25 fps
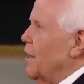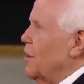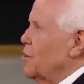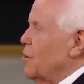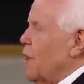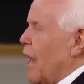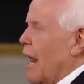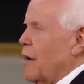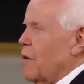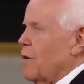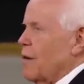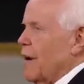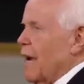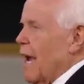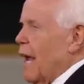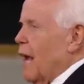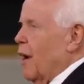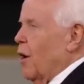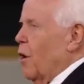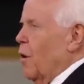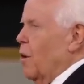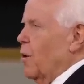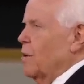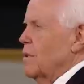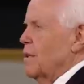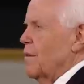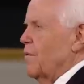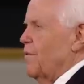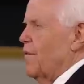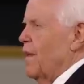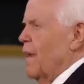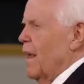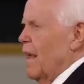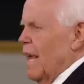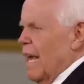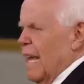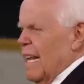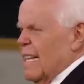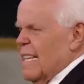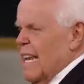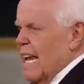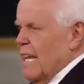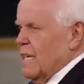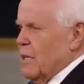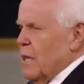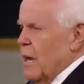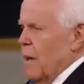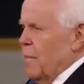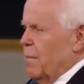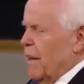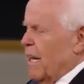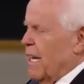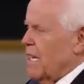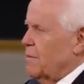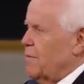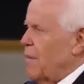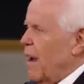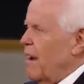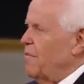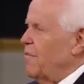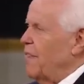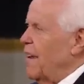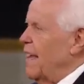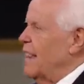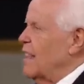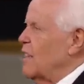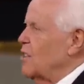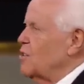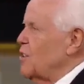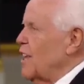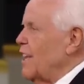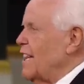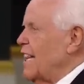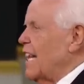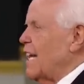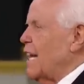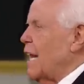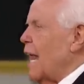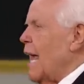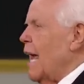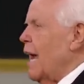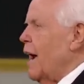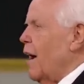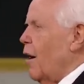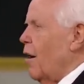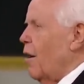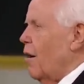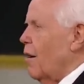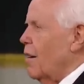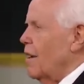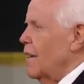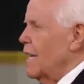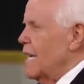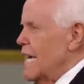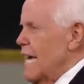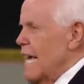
So I don't care how long it takes because my faith is in the now.